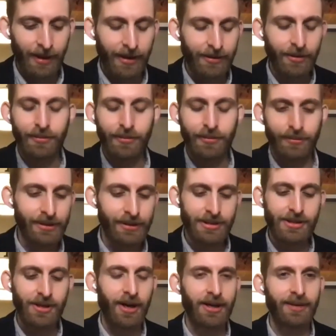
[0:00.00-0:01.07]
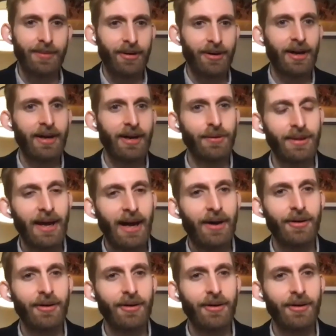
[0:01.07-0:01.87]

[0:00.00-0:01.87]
I know we just talked about kind of what the